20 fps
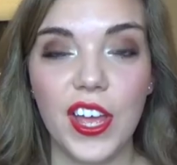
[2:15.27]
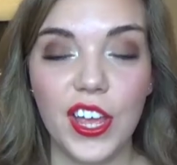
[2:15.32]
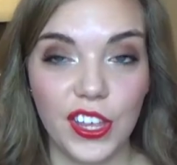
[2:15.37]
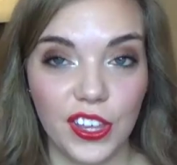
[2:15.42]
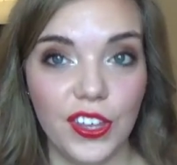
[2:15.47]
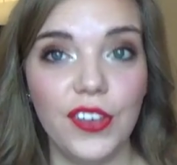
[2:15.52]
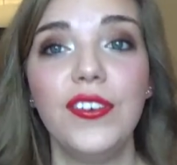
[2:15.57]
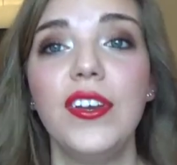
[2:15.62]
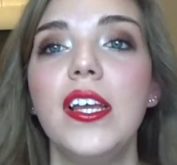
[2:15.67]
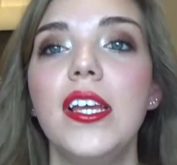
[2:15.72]

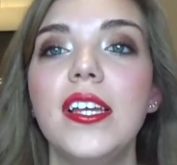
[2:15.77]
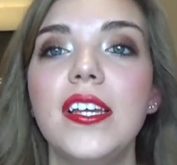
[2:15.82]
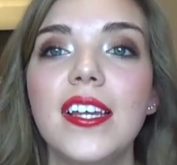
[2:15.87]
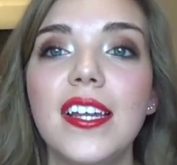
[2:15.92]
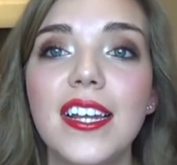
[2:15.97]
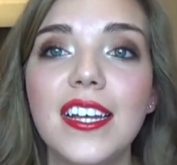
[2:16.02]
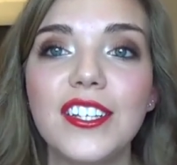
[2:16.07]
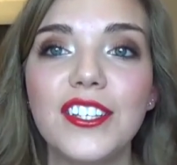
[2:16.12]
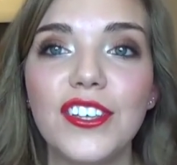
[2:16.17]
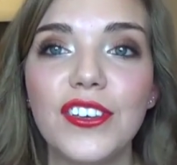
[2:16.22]
You
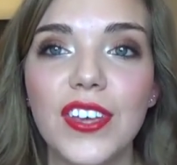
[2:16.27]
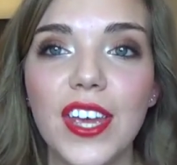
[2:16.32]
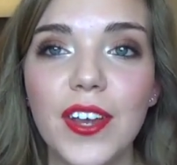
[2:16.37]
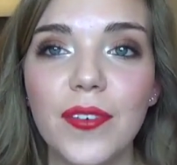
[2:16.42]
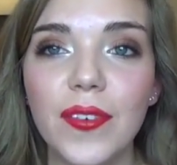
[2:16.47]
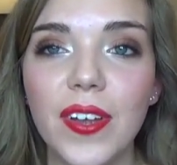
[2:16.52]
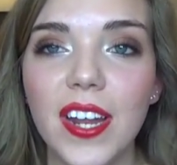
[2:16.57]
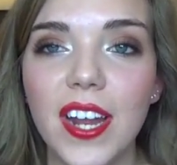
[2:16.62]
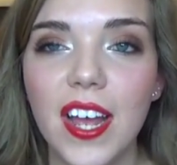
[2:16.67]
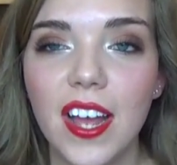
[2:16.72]
need to
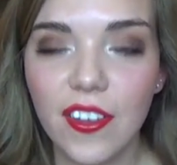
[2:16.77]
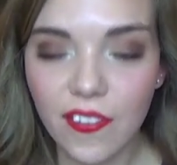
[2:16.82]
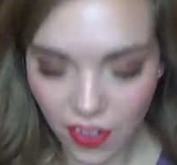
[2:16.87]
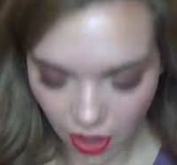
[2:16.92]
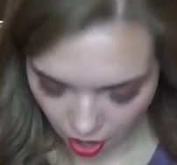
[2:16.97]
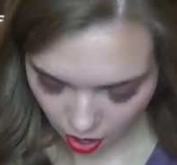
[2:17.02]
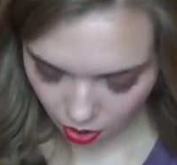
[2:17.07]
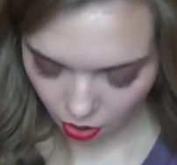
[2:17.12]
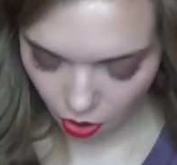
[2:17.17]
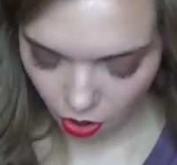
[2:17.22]
get rid
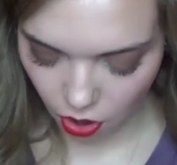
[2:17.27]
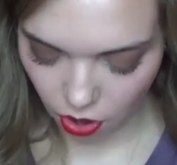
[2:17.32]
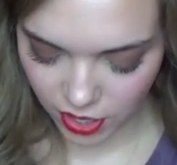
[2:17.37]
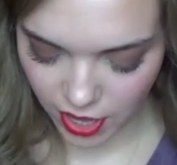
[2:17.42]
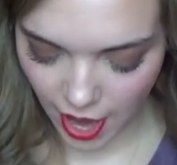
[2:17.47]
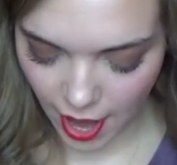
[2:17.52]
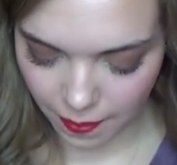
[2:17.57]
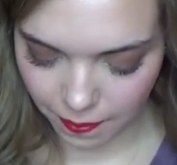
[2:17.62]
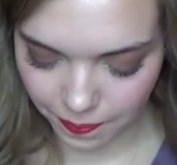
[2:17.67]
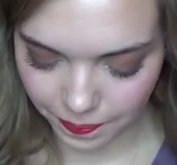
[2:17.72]
of, hold
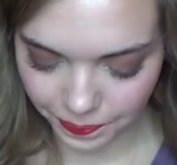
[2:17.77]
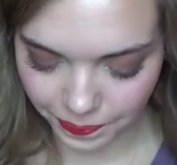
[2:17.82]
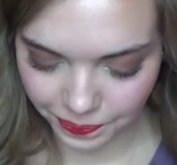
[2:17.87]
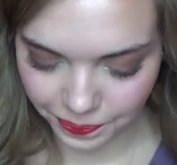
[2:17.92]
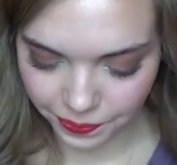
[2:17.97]
up,